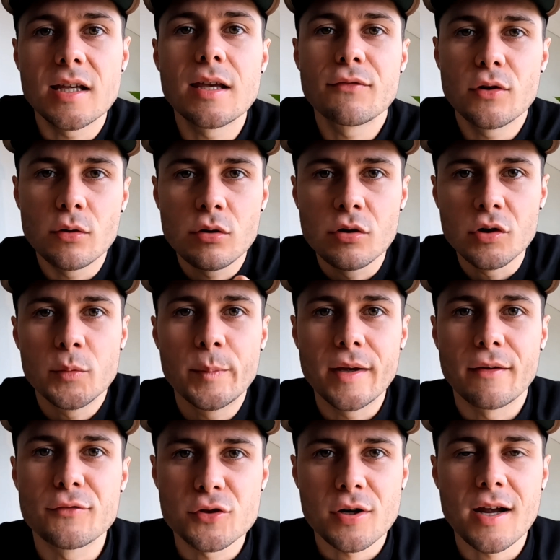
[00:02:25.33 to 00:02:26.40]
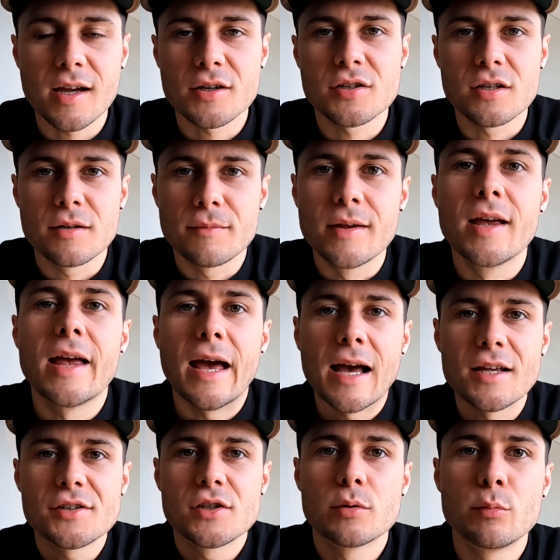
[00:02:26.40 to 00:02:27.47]
and give you a good bit of traction
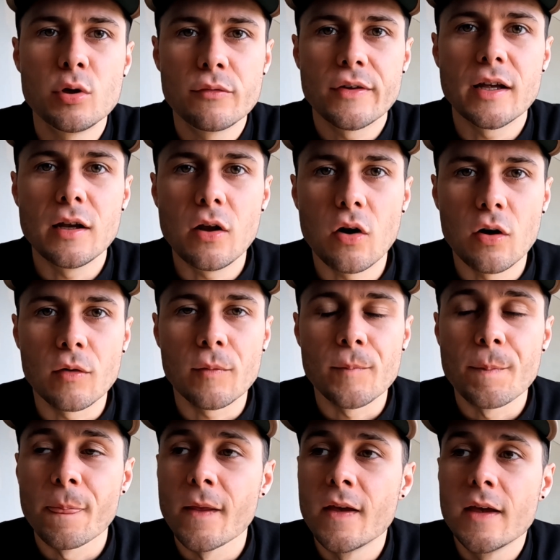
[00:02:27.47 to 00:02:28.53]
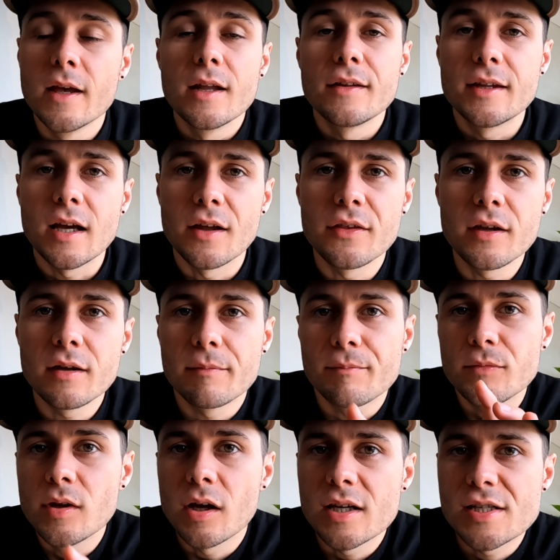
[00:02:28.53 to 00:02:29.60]
as you're moving along. The other
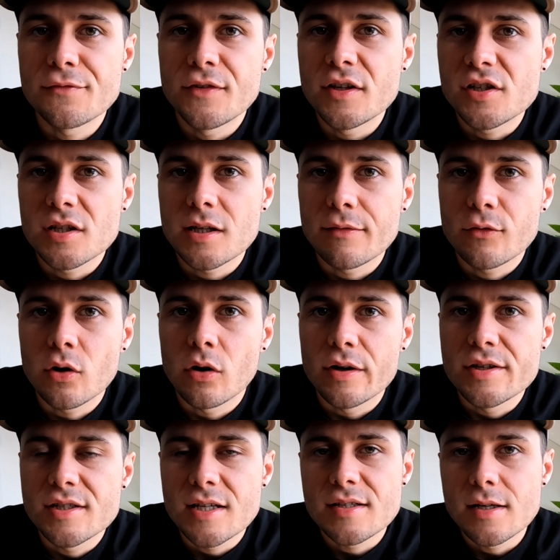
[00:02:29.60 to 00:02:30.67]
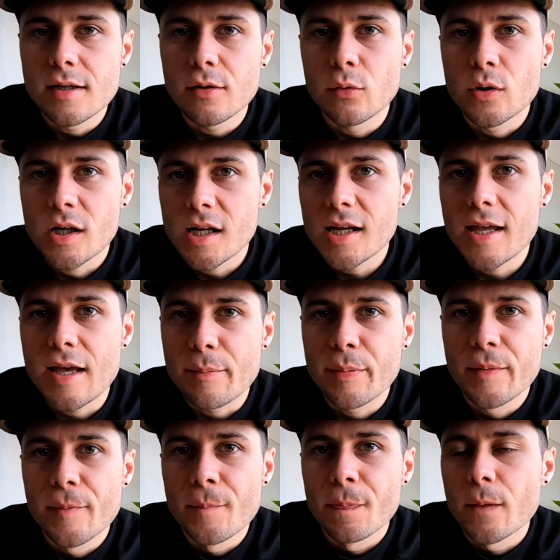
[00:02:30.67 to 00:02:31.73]
nice feature they've got is there's a little clip
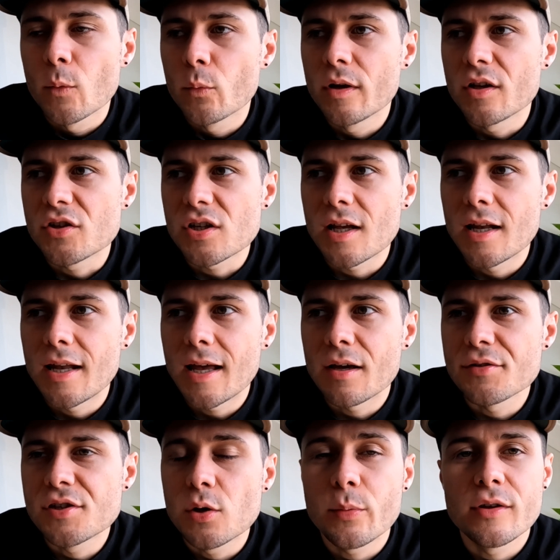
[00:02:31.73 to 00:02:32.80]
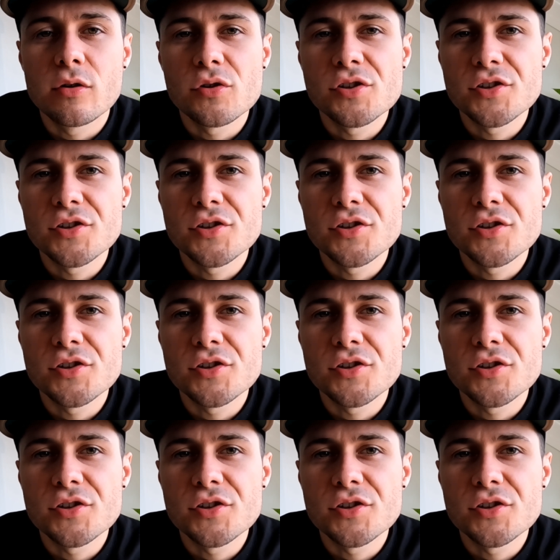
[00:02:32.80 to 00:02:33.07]
which allows you, when you're